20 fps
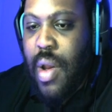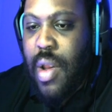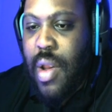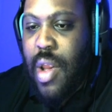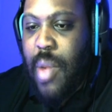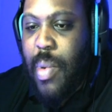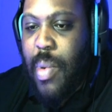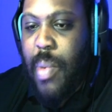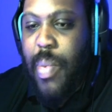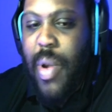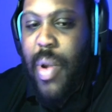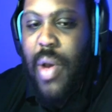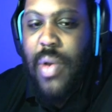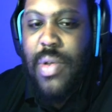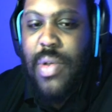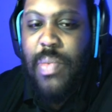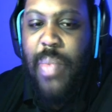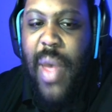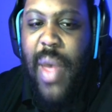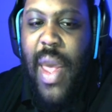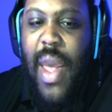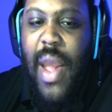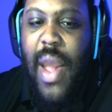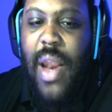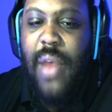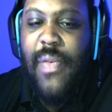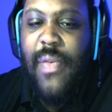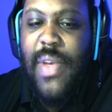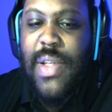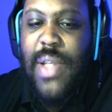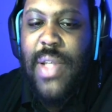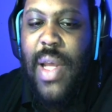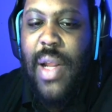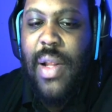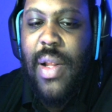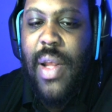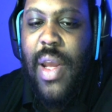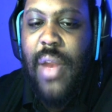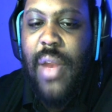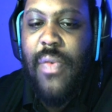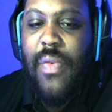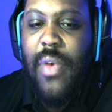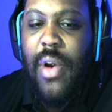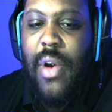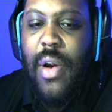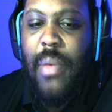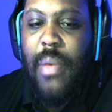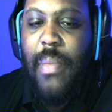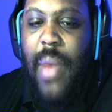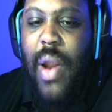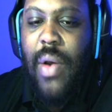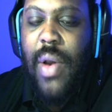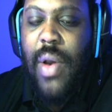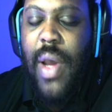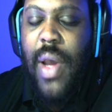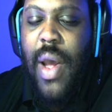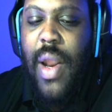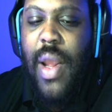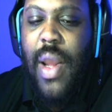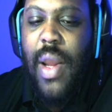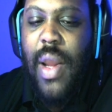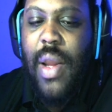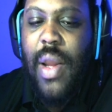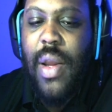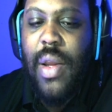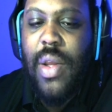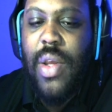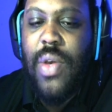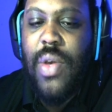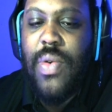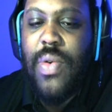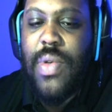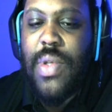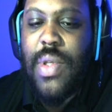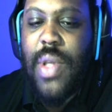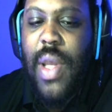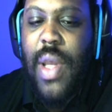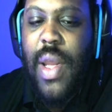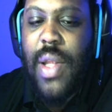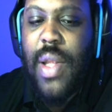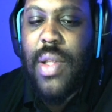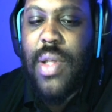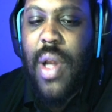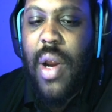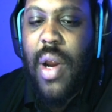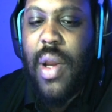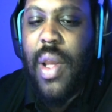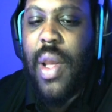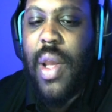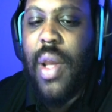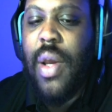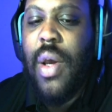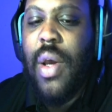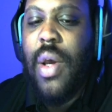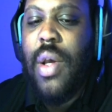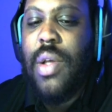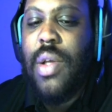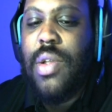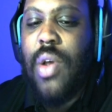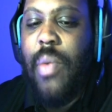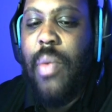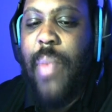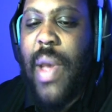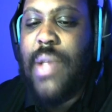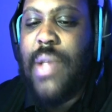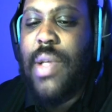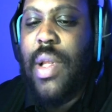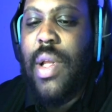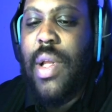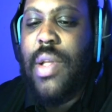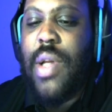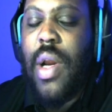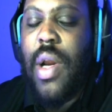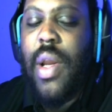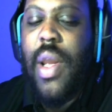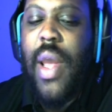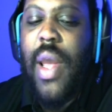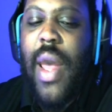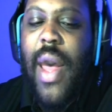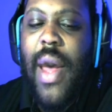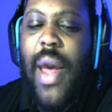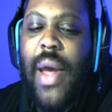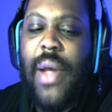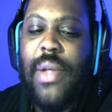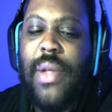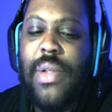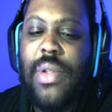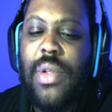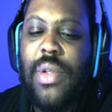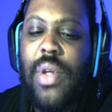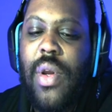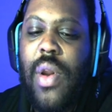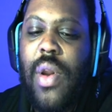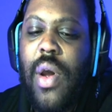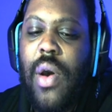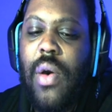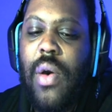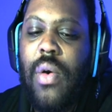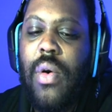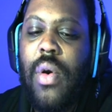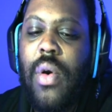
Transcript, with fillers: the proposed ban of acetylene for metal cutting use in Turkey. So basically Turkey has, you know,